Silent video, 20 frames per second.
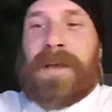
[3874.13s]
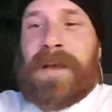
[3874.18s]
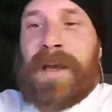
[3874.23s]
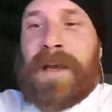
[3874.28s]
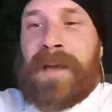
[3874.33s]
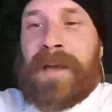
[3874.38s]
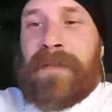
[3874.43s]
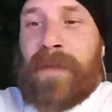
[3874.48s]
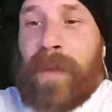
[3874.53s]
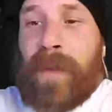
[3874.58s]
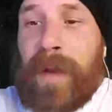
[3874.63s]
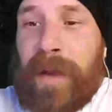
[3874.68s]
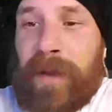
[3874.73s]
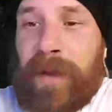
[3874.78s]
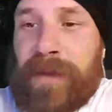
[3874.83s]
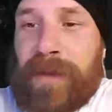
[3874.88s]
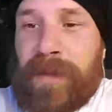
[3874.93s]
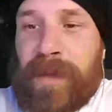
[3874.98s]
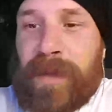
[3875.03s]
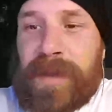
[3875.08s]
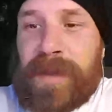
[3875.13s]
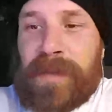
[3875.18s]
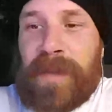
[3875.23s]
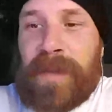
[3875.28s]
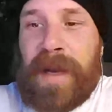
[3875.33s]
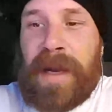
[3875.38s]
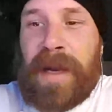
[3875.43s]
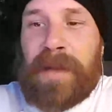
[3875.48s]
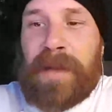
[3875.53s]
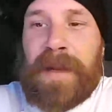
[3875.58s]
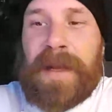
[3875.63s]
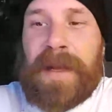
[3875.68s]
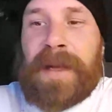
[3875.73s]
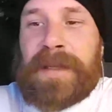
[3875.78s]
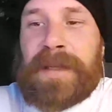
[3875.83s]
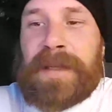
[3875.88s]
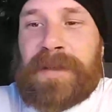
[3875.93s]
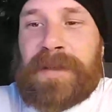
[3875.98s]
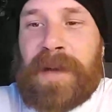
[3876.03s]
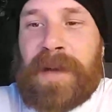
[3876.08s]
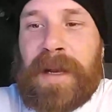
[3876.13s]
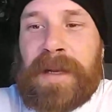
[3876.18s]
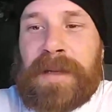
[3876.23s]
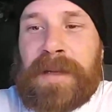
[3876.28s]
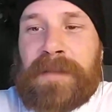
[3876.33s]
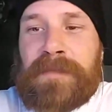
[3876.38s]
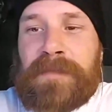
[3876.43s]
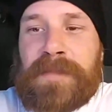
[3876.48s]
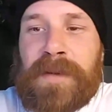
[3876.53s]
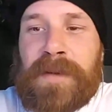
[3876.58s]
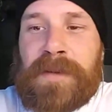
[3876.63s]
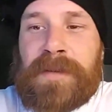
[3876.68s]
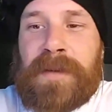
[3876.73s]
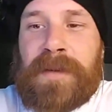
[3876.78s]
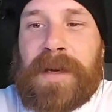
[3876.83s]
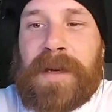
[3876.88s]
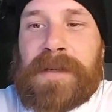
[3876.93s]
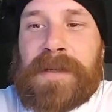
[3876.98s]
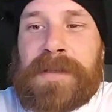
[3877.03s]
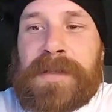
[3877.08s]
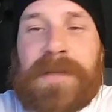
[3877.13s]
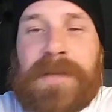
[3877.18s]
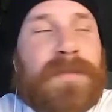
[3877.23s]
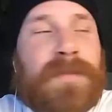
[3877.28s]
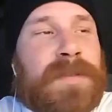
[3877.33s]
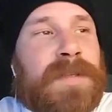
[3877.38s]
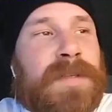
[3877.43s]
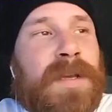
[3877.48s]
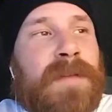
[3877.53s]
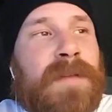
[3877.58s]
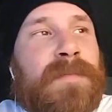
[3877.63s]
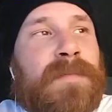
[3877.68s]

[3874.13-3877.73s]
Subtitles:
I haven't really heard too much about it, but I actually tried to search around and see what's up.